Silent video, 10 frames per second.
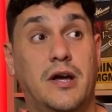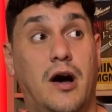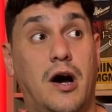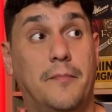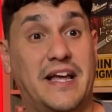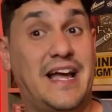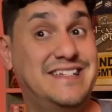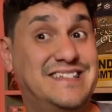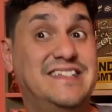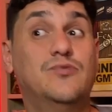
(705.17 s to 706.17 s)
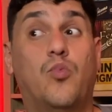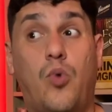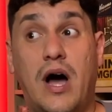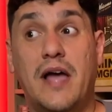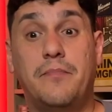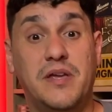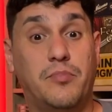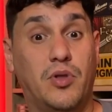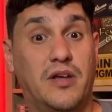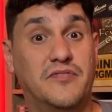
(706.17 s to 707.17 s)
Like, I see why
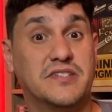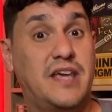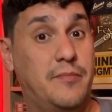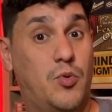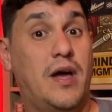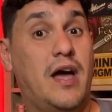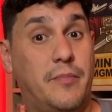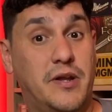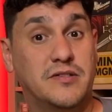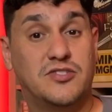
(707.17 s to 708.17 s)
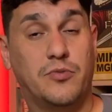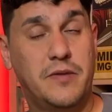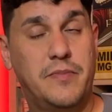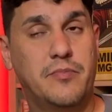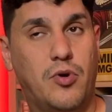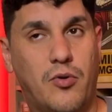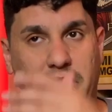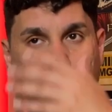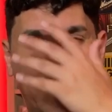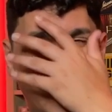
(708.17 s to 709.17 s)
people love this game and why so many people are
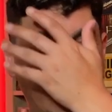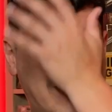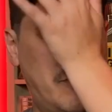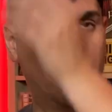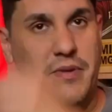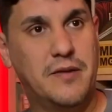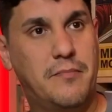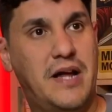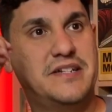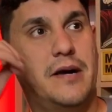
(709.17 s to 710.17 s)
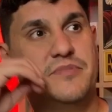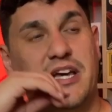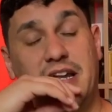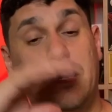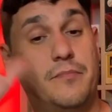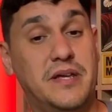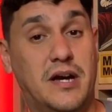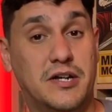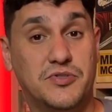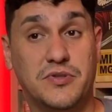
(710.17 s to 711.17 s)
recommending that it would be in my top 10. And I'll be
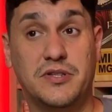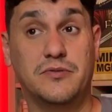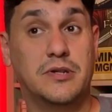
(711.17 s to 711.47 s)
honest with you,